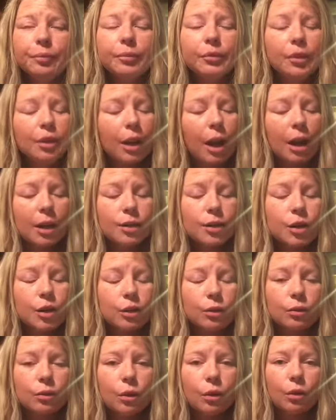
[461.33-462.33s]
You guys
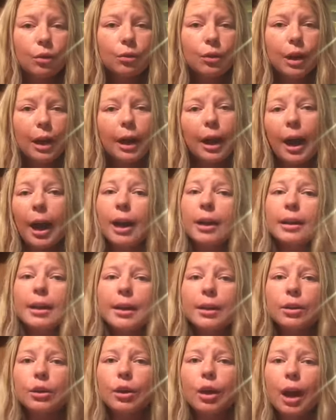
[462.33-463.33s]
do know that I
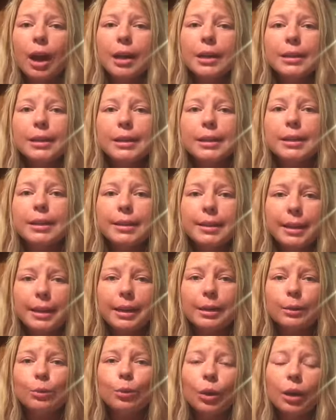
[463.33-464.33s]
let you guys
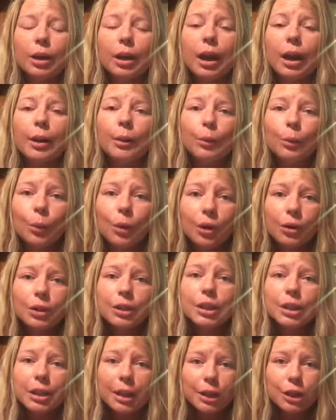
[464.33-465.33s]
see what I want
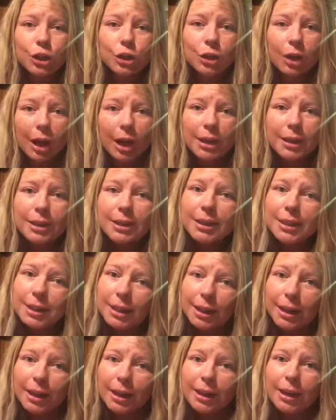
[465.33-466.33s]
to let you guys
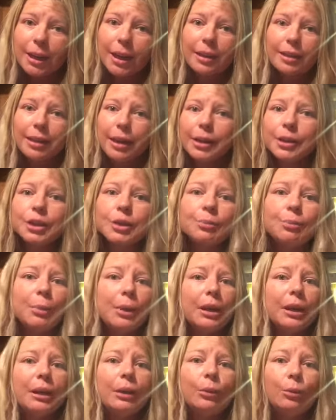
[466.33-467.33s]
see, and that's
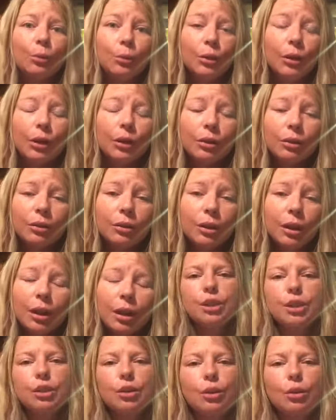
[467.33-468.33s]
being real.
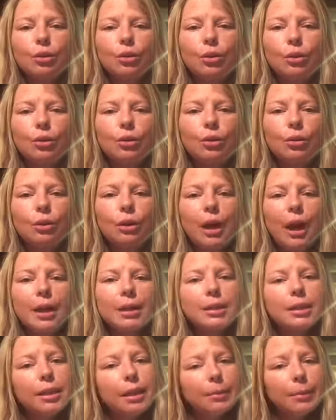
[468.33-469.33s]
So
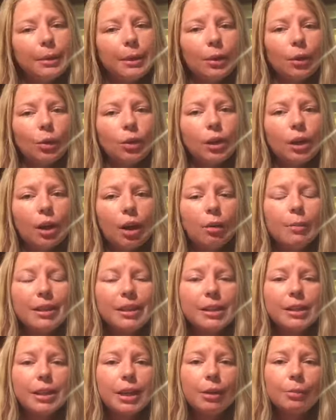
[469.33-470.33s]
guys, let me know in the
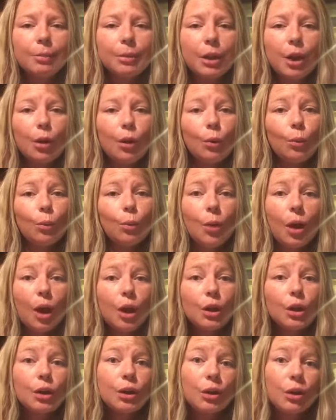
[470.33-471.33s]
comments down below
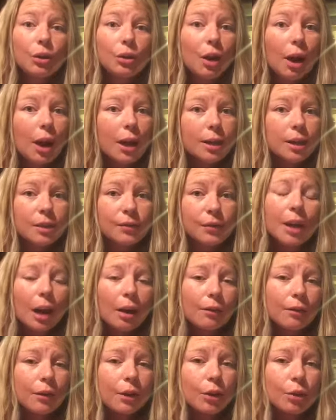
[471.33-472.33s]
what you guys
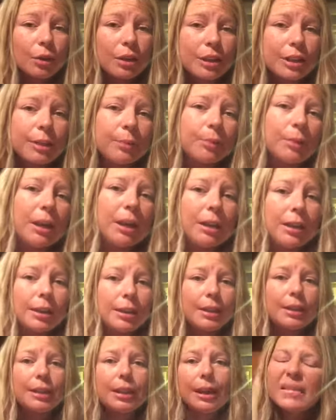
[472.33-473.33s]
got for
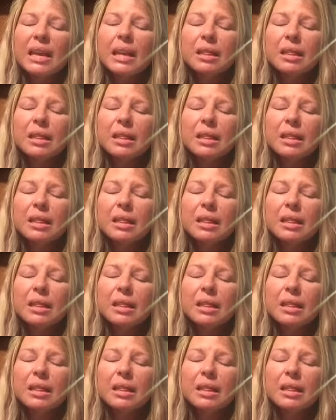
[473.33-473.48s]
Christmas.